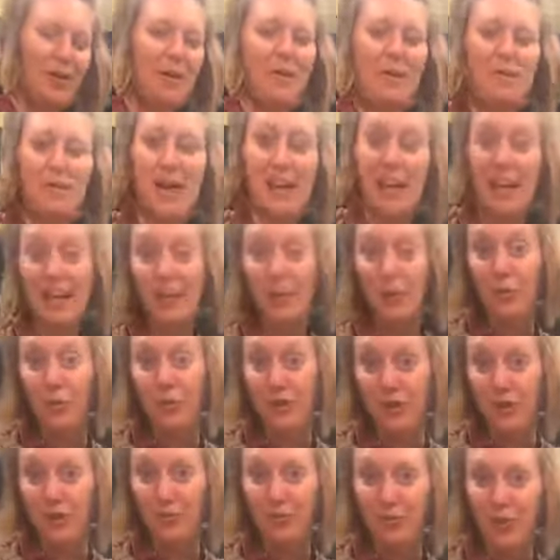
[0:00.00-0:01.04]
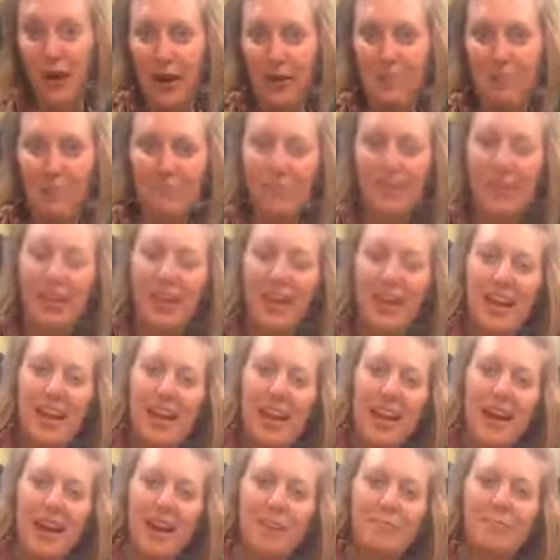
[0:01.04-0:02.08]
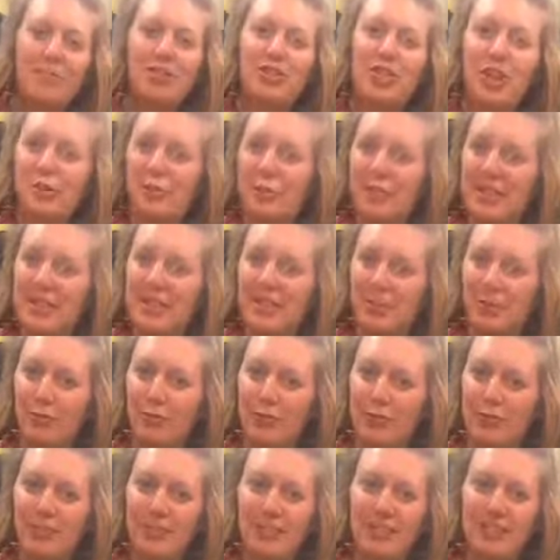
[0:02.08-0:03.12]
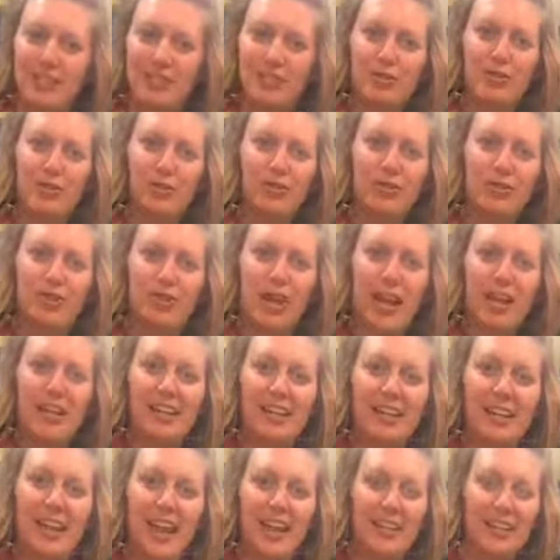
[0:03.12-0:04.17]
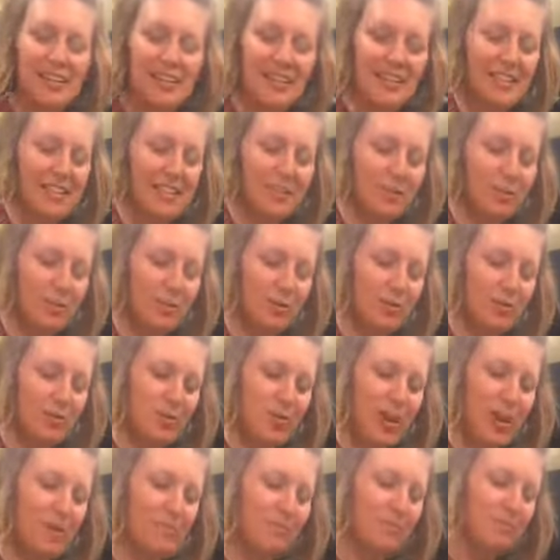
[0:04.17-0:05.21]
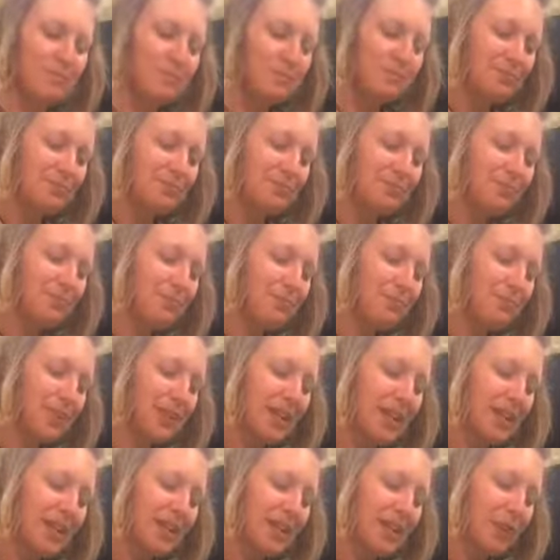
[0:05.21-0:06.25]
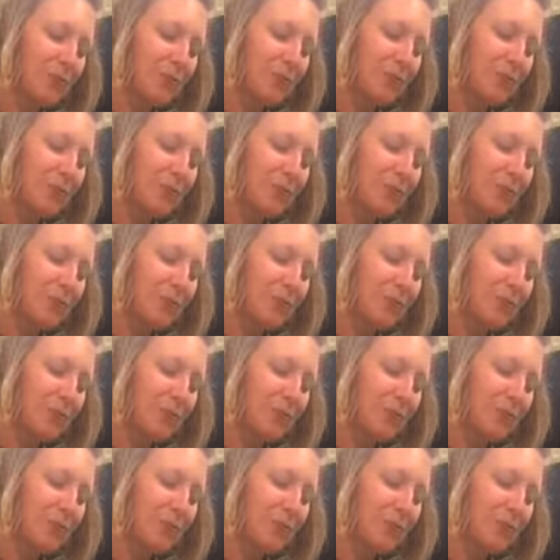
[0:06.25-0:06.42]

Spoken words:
And I know where you're from. Share what's on your wish list too. Jackie and Lindsay both do that. That would